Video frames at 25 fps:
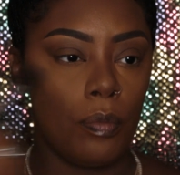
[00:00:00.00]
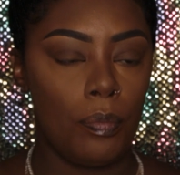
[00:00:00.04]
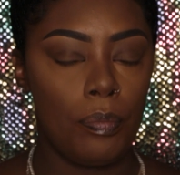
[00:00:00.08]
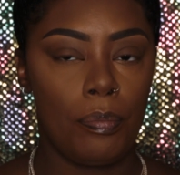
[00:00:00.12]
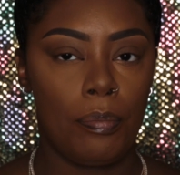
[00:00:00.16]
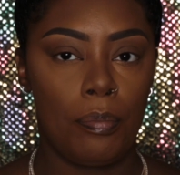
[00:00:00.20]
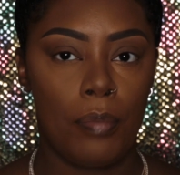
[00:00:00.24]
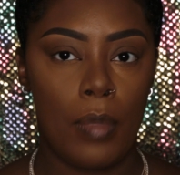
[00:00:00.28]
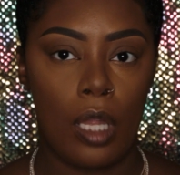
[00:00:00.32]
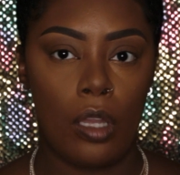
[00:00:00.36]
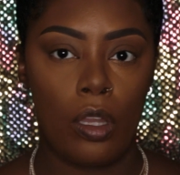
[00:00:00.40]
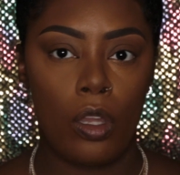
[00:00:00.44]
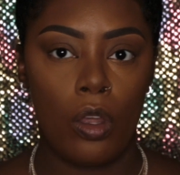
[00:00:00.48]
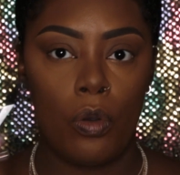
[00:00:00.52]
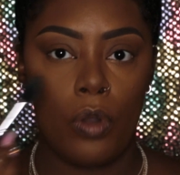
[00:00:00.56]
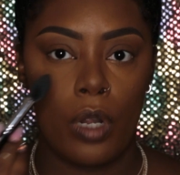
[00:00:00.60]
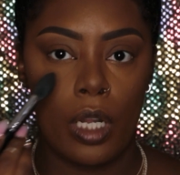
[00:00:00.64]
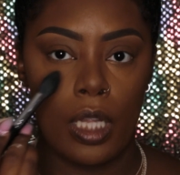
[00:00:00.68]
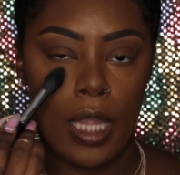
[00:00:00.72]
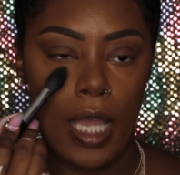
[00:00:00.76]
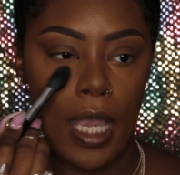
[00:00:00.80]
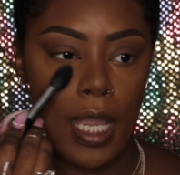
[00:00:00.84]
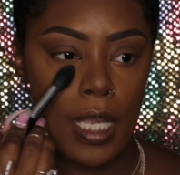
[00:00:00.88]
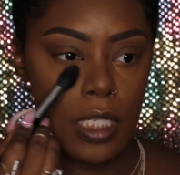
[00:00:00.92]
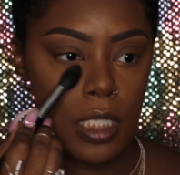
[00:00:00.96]
my lower
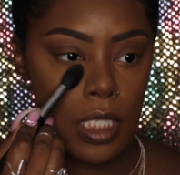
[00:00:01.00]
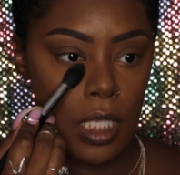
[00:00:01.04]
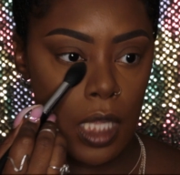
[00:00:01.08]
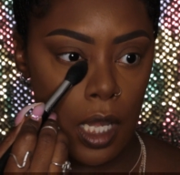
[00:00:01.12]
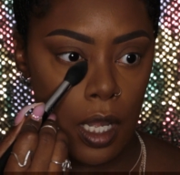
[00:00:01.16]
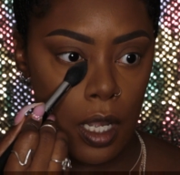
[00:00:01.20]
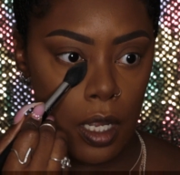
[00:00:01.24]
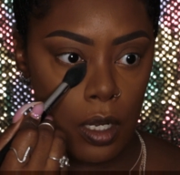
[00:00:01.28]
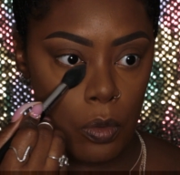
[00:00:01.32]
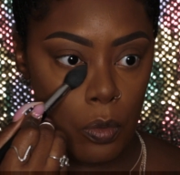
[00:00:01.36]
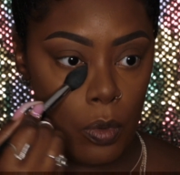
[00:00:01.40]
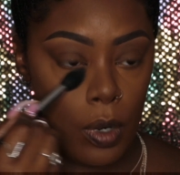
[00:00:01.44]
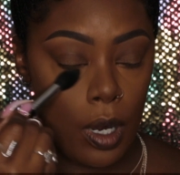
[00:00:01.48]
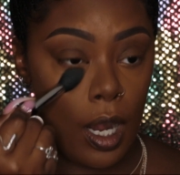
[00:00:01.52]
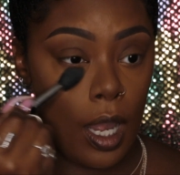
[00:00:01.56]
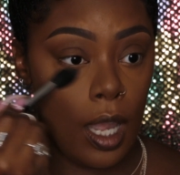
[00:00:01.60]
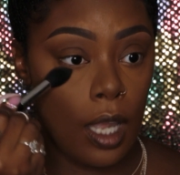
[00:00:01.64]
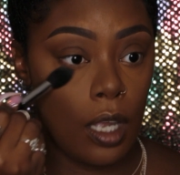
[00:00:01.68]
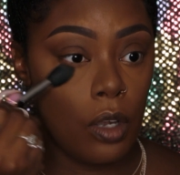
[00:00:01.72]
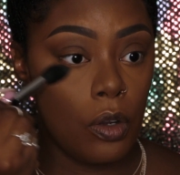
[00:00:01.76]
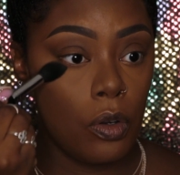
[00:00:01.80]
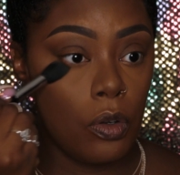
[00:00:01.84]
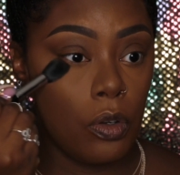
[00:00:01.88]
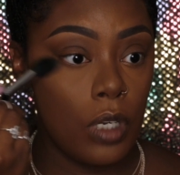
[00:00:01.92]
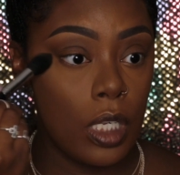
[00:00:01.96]
lash line where I
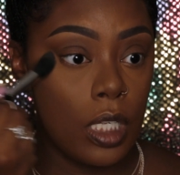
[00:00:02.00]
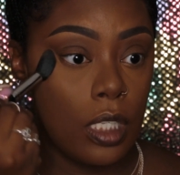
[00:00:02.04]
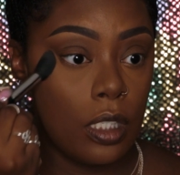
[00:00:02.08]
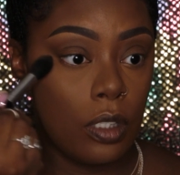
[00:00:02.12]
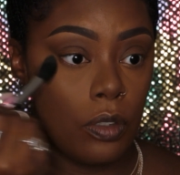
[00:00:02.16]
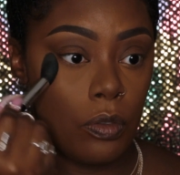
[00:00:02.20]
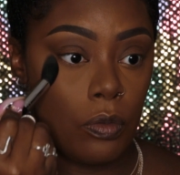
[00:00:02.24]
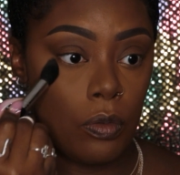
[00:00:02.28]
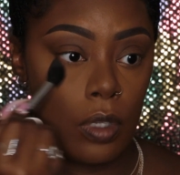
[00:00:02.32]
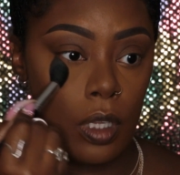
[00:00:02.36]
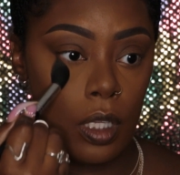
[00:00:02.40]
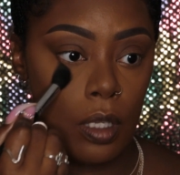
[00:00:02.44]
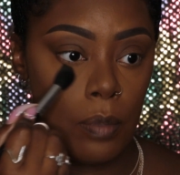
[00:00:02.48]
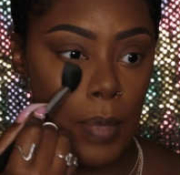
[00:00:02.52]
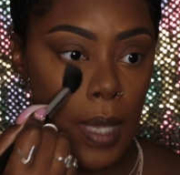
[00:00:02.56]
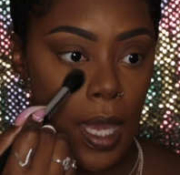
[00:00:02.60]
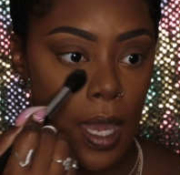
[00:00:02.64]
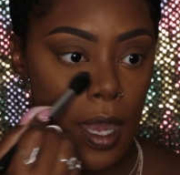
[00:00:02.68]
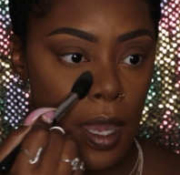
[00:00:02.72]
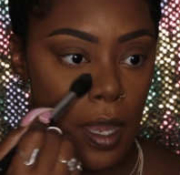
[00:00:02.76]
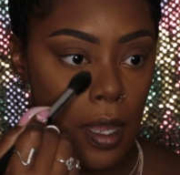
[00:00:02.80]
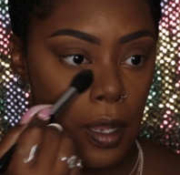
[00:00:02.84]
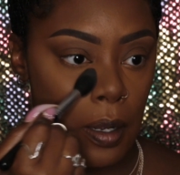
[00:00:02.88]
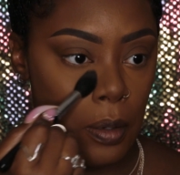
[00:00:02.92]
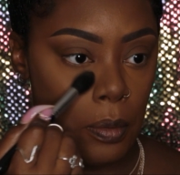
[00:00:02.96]
crease really
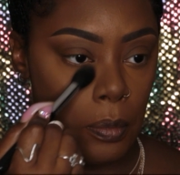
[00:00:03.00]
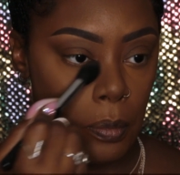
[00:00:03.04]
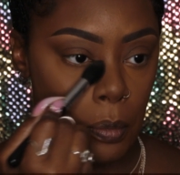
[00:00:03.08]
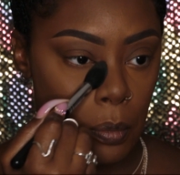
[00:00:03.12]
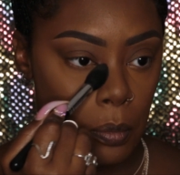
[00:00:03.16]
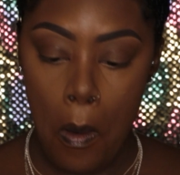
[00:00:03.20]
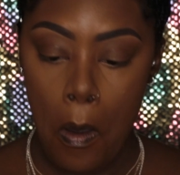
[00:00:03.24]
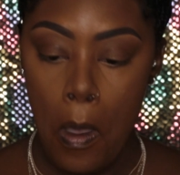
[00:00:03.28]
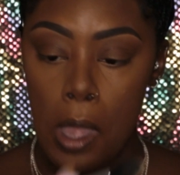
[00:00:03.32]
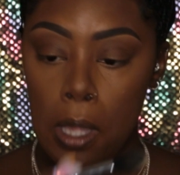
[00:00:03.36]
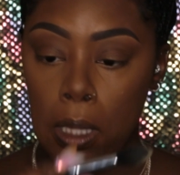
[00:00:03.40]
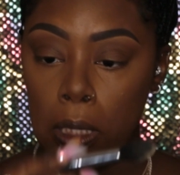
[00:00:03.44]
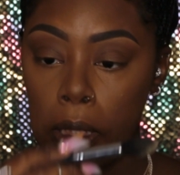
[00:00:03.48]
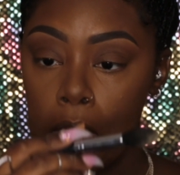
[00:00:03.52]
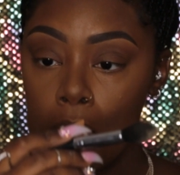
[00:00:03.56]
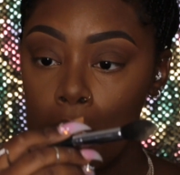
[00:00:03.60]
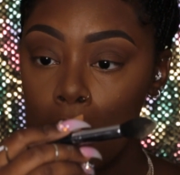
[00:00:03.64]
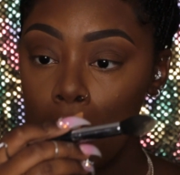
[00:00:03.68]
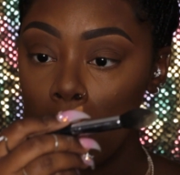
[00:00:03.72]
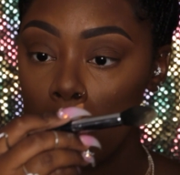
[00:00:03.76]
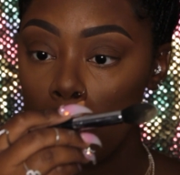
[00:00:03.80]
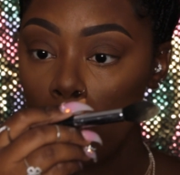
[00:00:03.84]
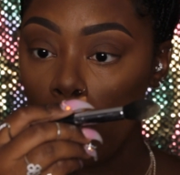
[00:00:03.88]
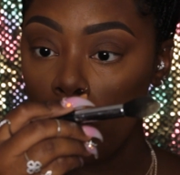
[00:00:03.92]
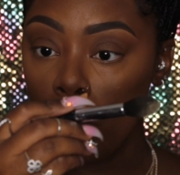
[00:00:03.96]
bad. And this
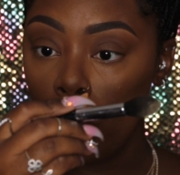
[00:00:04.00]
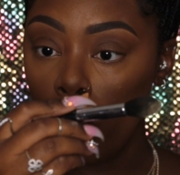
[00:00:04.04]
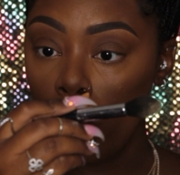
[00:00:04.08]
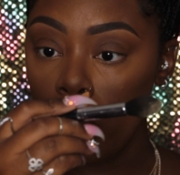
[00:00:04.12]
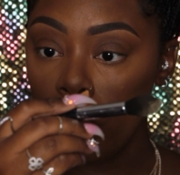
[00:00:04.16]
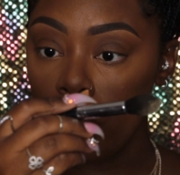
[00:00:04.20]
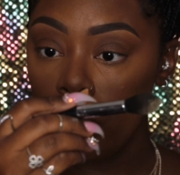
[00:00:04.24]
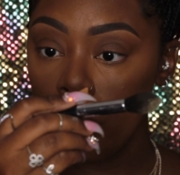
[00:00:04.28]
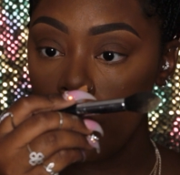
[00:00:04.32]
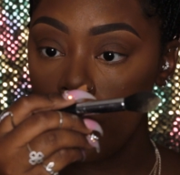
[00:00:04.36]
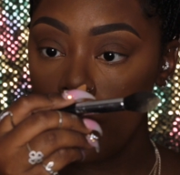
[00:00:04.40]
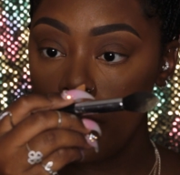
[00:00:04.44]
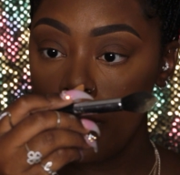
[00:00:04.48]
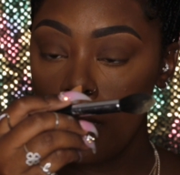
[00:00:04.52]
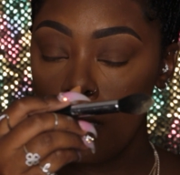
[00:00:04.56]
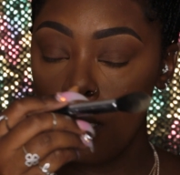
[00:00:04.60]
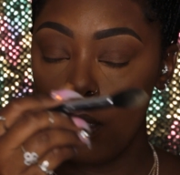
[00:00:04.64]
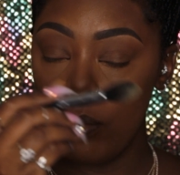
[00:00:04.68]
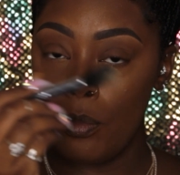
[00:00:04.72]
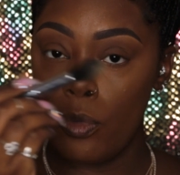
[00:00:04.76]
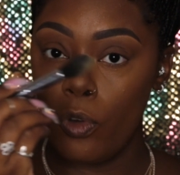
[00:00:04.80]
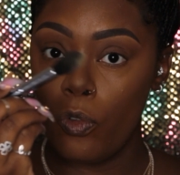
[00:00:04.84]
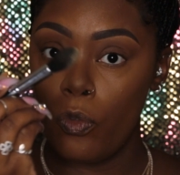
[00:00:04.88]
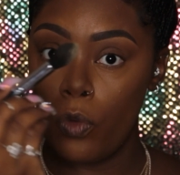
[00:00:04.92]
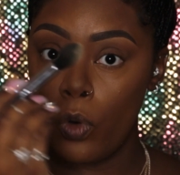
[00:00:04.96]
is my Morphe
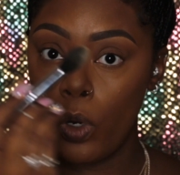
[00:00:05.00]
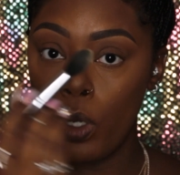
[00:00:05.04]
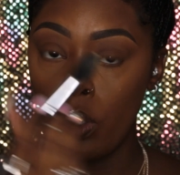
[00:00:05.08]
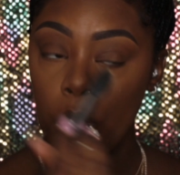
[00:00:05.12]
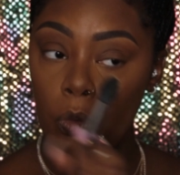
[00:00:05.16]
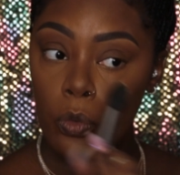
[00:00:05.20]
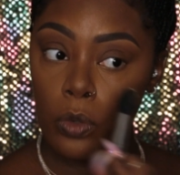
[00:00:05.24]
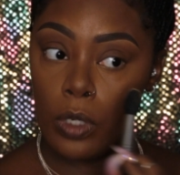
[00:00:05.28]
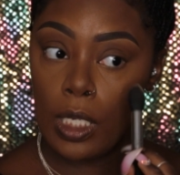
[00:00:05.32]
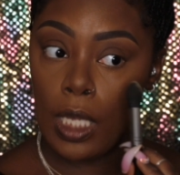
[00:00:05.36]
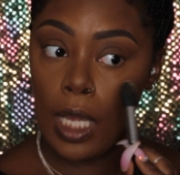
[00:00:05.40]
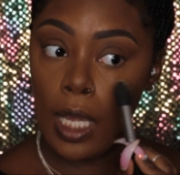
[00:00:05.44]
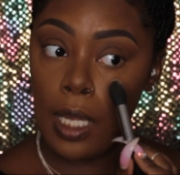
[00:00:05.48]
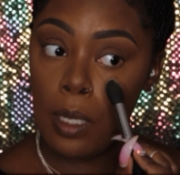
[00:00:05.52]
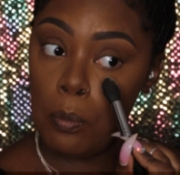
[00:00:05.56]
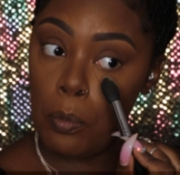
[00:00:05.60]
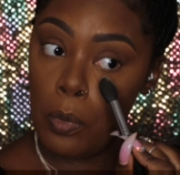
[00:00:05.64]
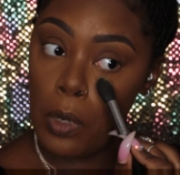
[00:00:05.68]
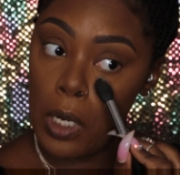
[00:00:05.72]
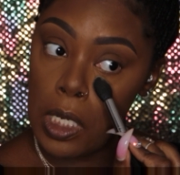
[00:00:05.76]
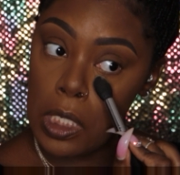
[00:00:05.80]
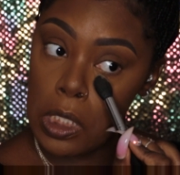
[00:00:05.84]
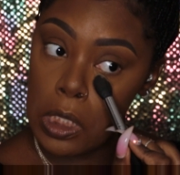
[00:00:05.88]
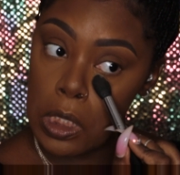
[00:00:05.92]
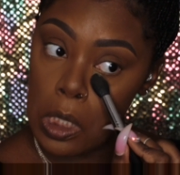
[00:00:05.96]
M438
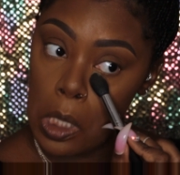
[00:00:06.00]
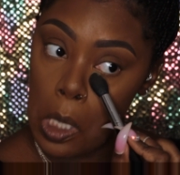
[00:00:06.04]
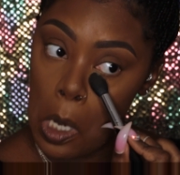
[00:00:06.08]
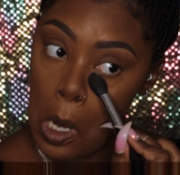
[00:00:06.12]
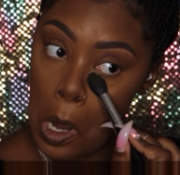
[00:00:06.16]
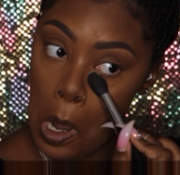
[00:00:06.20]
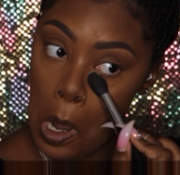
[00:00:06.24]
brush.